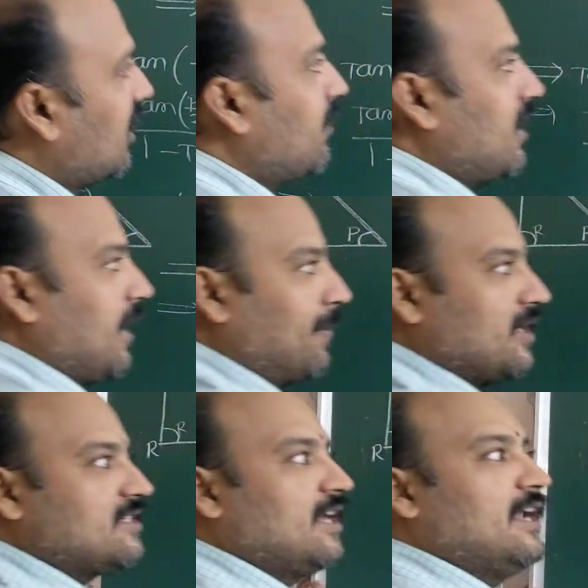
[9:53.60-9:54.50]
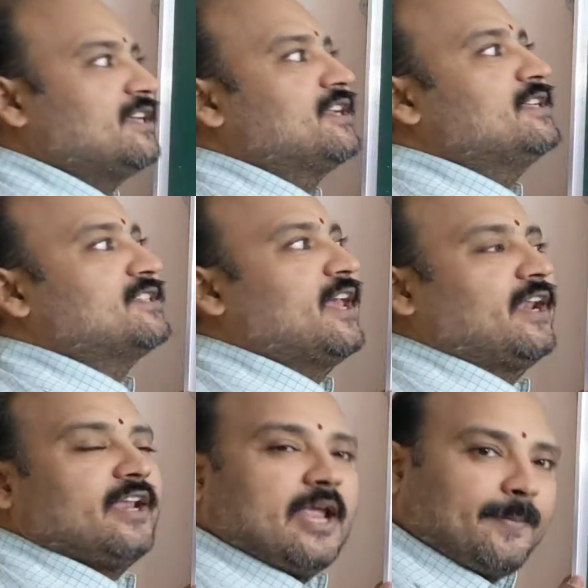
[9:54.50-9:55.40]
there, but a plus c relation is
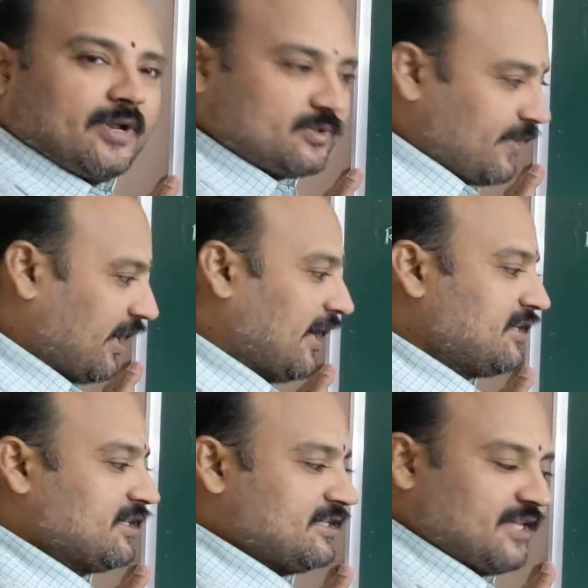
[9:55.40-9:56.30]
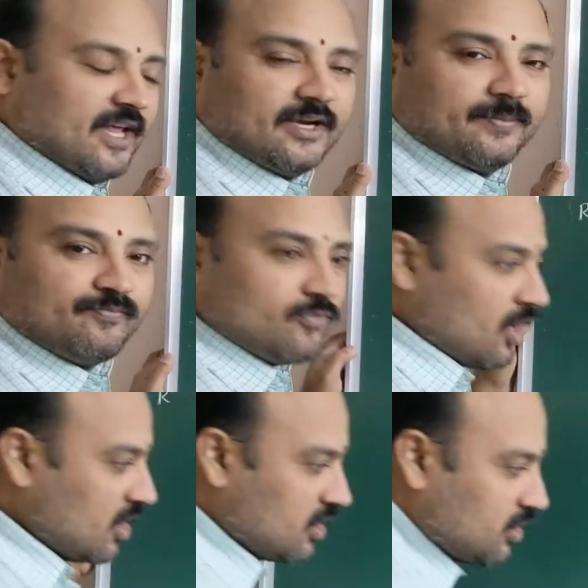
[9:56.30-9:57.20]
there. A plus b relation is there.
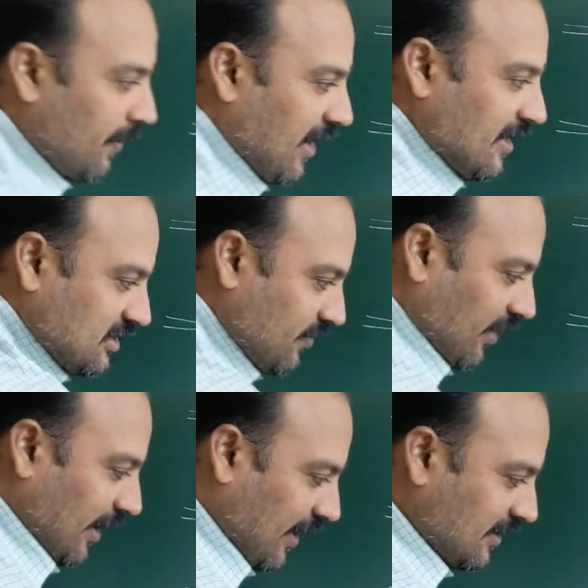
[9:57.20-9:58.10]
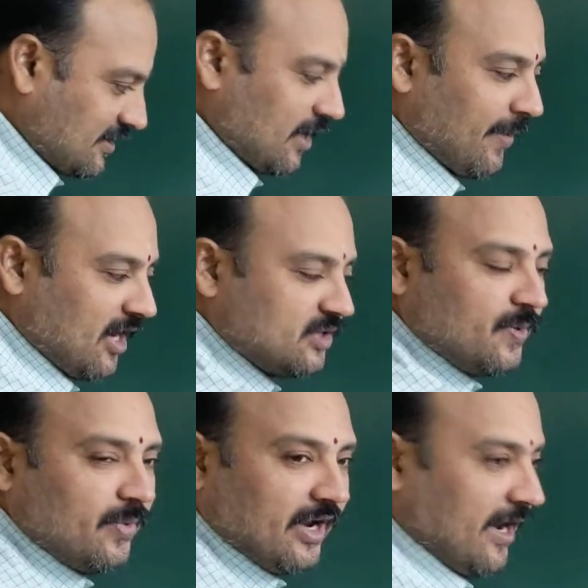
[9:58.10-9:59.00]
Minus c we can take this side,
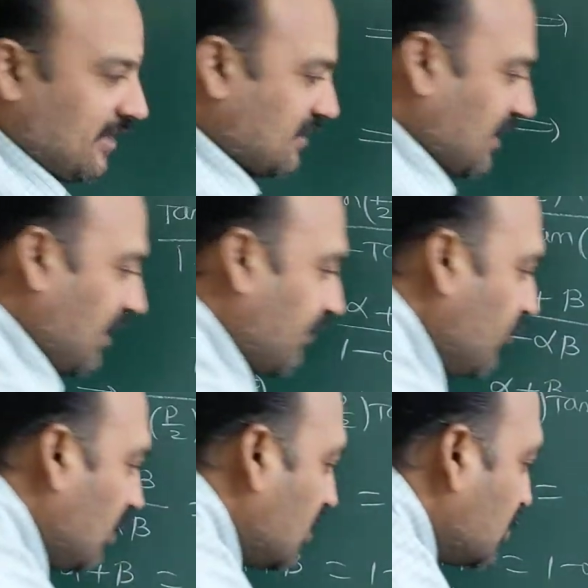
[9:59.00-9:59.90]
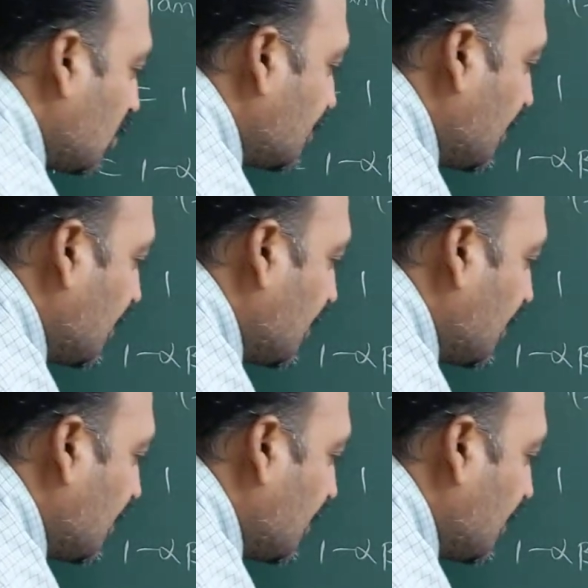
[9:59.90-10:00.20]
minus b we can take this side. So